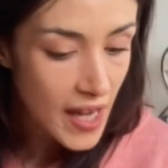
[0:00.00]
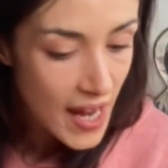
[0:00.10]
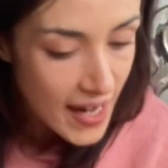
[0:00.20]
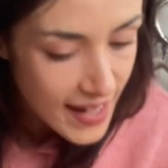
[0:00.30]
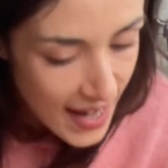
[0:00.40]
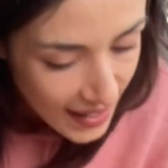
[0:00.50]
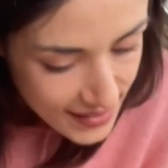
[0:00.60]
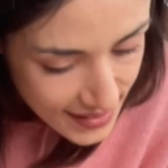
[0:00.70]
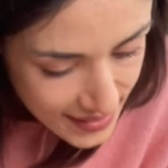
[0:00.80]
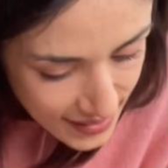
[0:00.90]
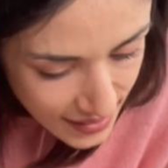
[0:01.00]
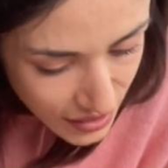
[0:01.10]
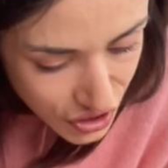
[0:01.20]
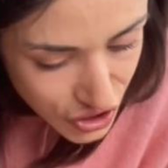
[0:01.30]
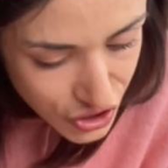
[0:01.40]
Next,
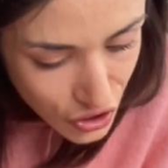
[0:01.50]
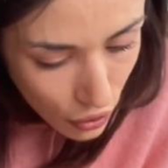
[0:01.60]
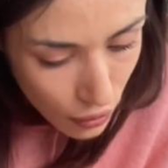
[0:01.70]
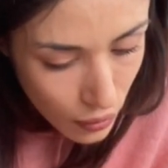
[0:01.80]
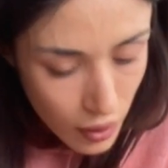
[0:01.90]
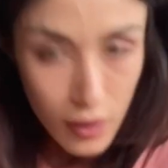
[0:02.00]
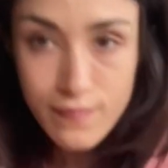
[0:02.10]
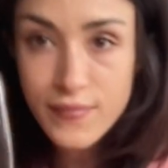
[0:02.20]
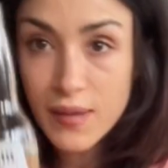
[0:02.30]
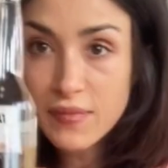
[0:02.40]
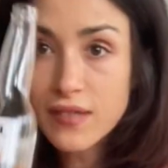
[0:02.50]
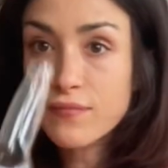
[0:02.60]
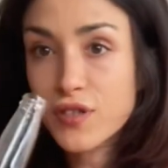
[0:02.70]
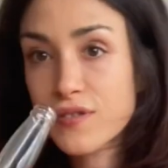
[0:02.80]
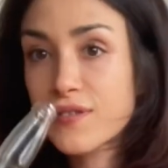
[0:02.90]
so let me
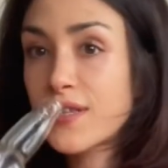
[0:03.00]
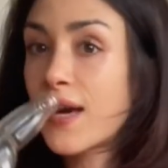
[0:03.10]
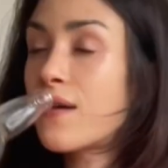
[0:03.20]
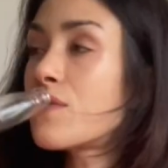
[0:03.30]
just, yeah.